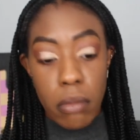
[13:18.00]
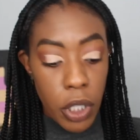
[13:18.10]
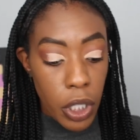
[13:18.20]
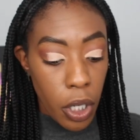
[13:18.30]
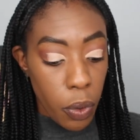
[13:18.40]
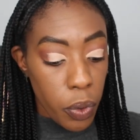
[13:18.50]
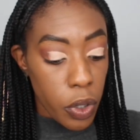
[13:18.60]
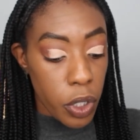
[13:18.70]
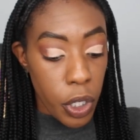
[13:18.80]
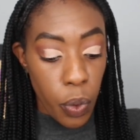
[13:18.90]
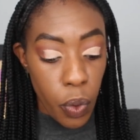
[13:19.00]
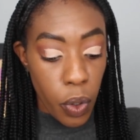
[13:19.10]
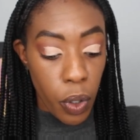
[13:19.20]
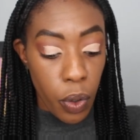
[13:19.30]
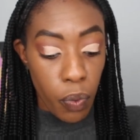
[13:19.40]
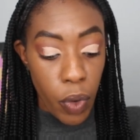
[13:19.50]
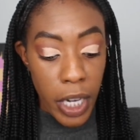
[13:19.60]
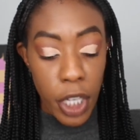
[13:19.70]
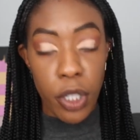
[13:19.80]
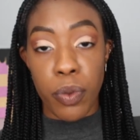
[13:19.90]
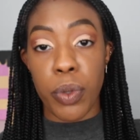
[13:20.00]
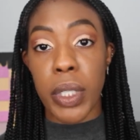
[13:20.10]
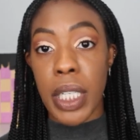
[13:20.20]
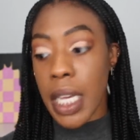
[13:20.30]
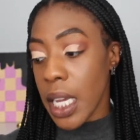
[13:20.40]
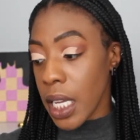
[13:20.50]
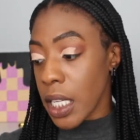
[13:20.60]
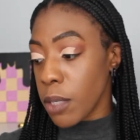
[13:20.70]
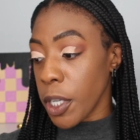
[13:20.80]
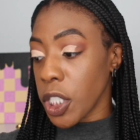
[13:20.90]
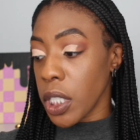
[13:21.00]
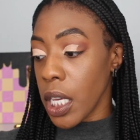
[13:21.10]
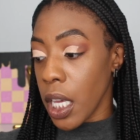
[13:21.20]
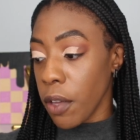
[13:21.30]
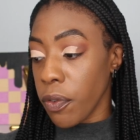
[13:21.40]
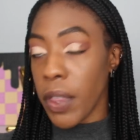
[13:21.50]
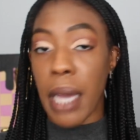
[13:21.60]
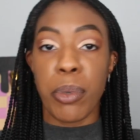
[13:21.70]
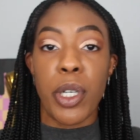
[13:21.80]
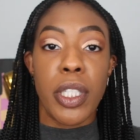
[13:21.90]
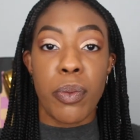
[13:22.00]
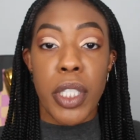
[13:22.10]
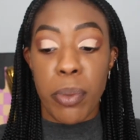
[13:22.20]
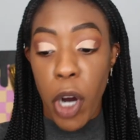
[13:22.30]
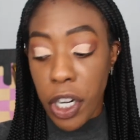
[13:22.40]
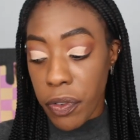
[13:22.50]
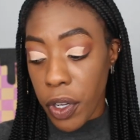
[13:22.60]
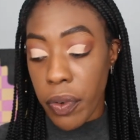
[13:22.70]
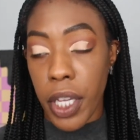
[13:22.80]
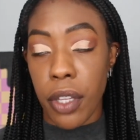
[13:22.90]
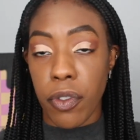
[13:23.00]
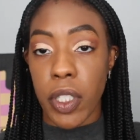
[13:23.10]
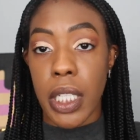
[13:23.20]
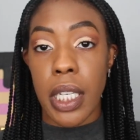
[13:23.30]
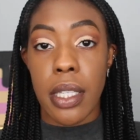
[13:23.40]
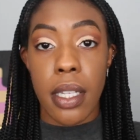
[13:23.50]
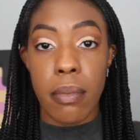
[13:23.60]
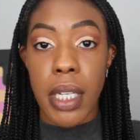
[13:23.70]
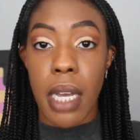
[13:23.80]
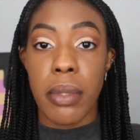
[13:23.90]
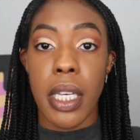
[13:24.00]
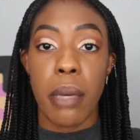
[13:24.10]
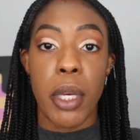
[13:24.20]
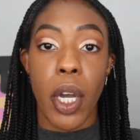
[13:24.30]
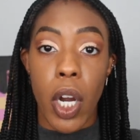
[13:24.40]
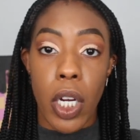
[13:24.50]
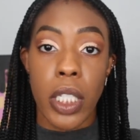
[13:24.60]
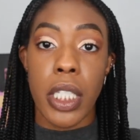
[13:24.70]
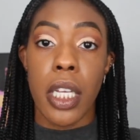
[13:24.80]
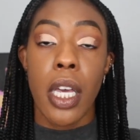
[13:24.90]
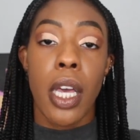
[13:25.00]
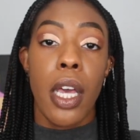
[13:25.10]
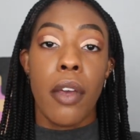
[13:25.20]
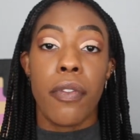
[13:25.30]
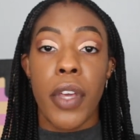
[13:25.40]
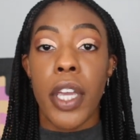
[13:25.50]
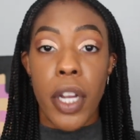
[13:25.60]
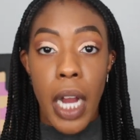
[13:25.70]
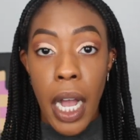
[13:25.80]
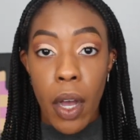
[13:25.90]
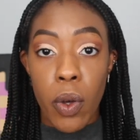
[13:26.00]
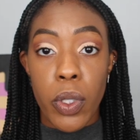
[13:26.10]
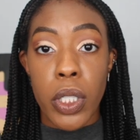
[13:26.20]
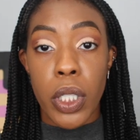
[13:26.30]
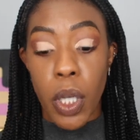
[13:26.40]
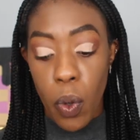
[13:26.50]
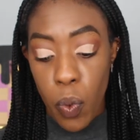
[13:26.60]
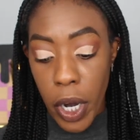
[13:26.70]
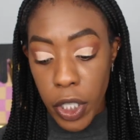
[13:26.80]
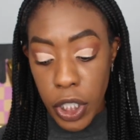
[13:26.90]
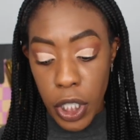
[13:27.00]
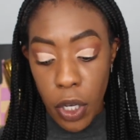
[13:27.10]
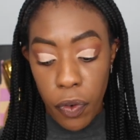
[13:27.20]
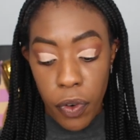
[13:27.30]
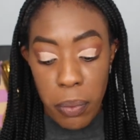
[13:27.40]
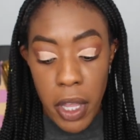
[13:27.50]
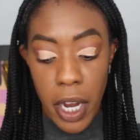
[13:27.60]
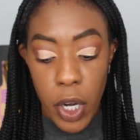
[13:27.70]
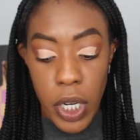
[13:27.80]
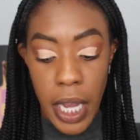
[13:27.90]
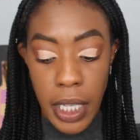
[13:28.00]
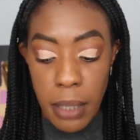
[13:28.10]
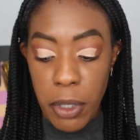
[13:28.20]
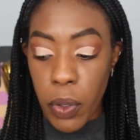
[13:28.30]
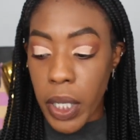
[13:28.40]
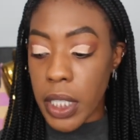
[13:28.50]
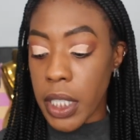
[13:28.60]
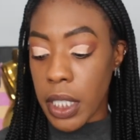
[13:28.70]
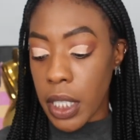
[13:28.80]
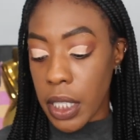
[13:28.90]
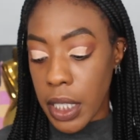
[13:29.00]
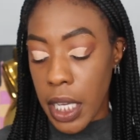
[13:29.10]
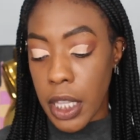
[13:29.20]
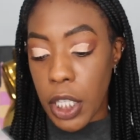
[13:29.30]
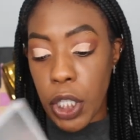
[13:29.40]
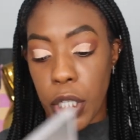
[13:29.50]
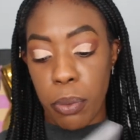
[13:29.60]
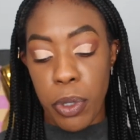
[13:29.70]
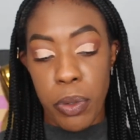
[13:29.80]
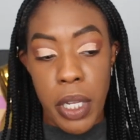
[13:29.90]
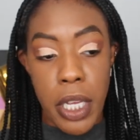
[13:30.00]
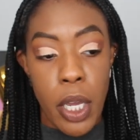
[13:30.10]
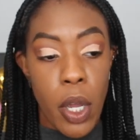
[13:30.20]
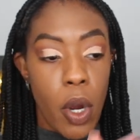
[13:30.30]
you know, your regular routine, especially if that person was a part of your regular routine. Sometimes it can be hard to figure out where to go from there. Next, I'm going to take the Huda Beauty